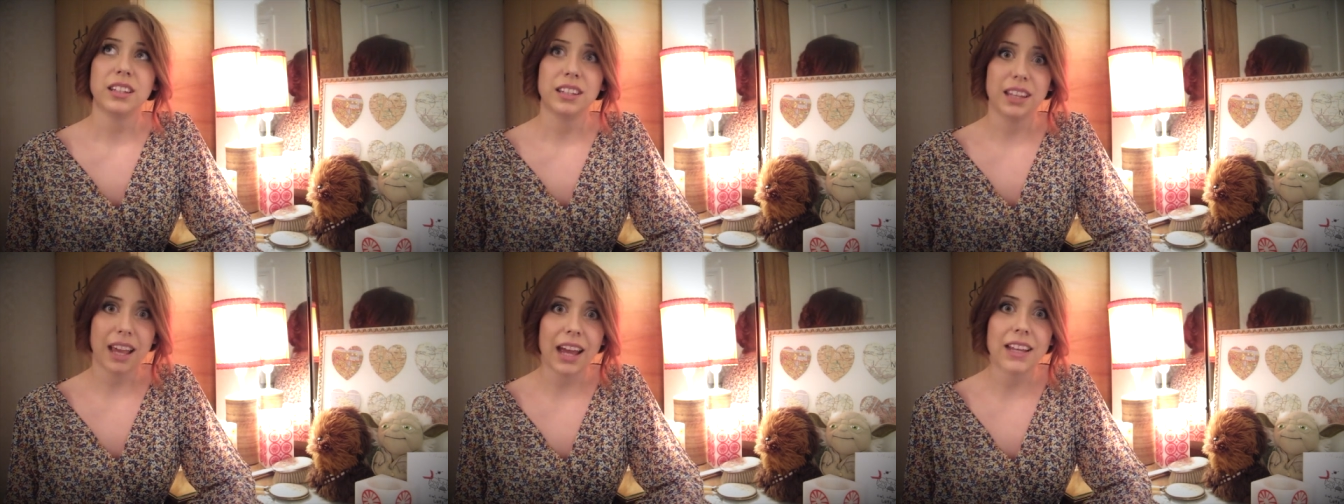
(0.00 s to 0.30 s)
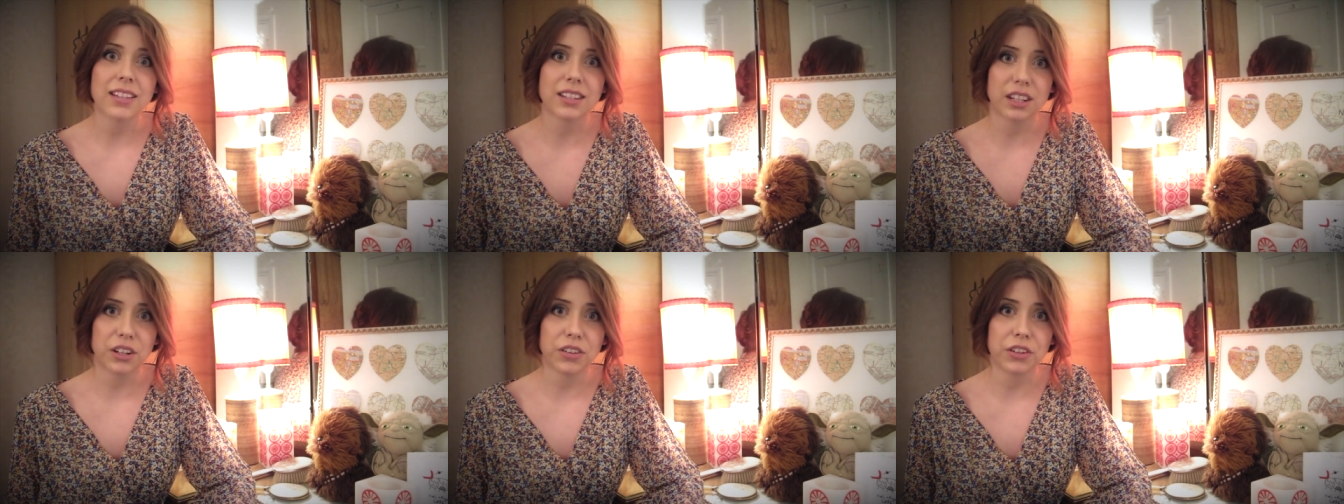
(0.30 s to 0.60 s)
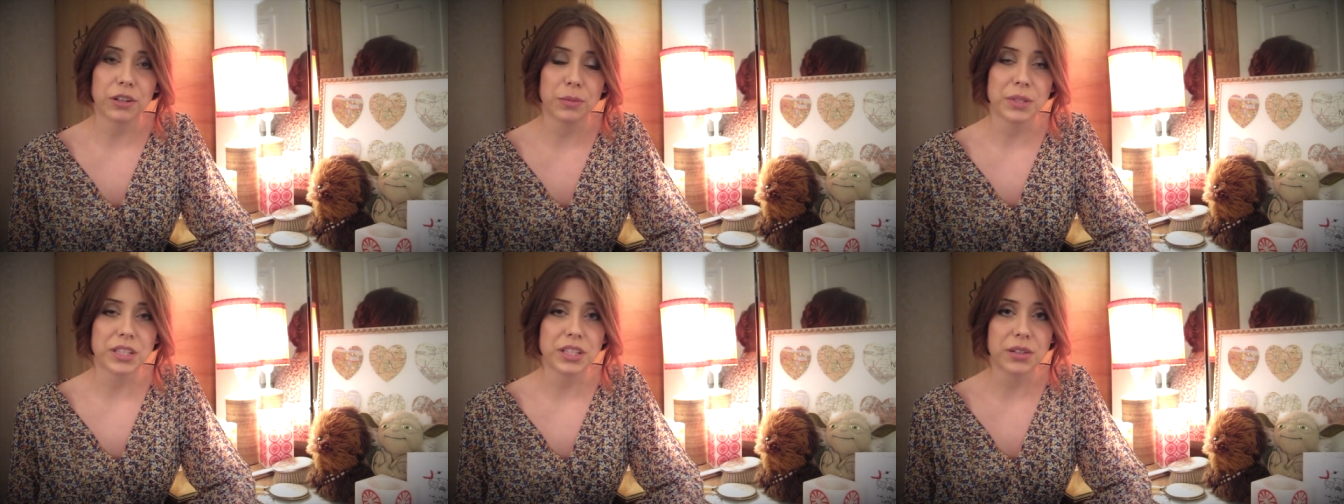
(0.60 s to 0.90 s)
yes, I'd
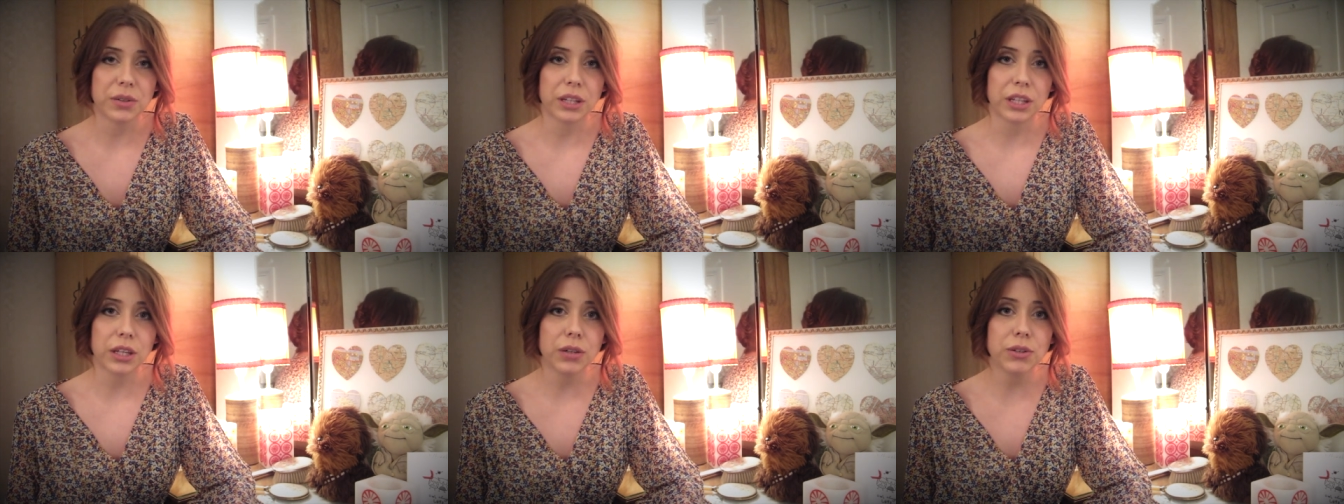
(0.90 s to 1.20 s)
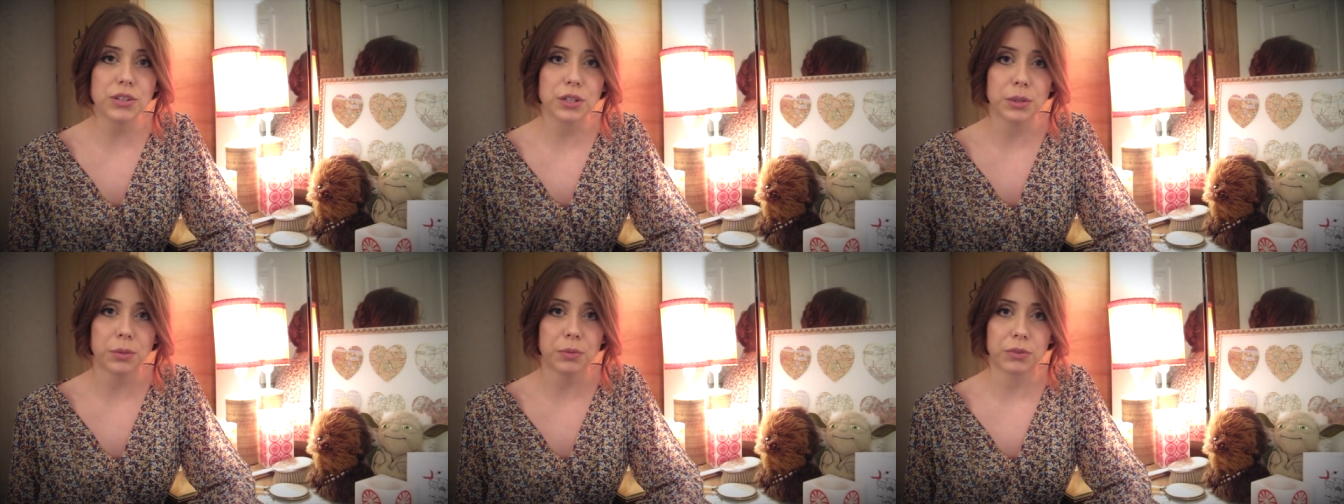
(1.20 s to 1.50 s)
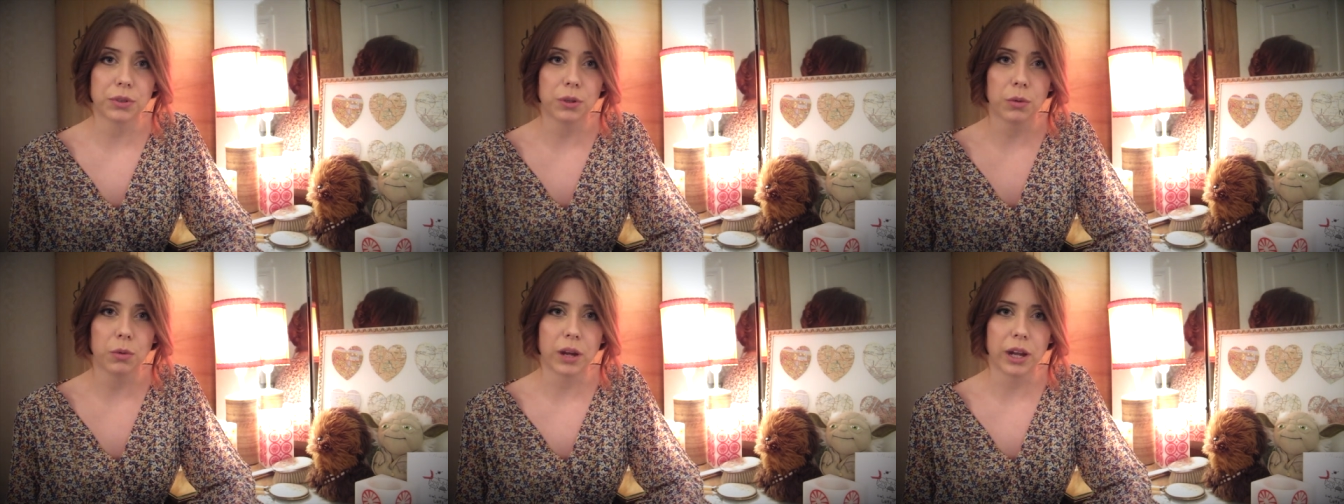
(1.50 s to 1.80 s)
already been doing YouTube
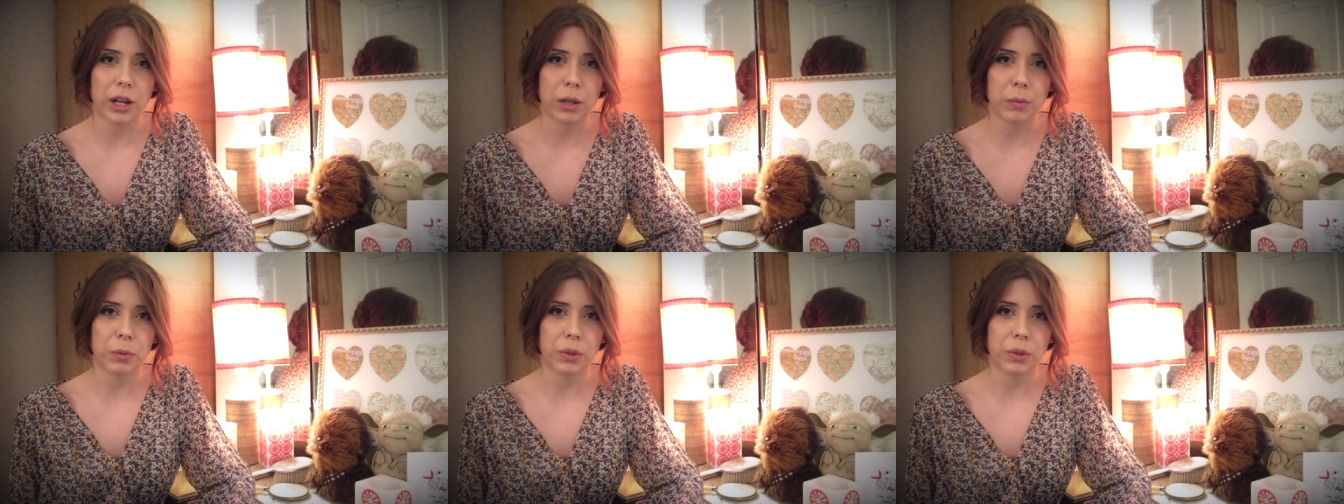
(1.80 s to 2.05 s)
for a while,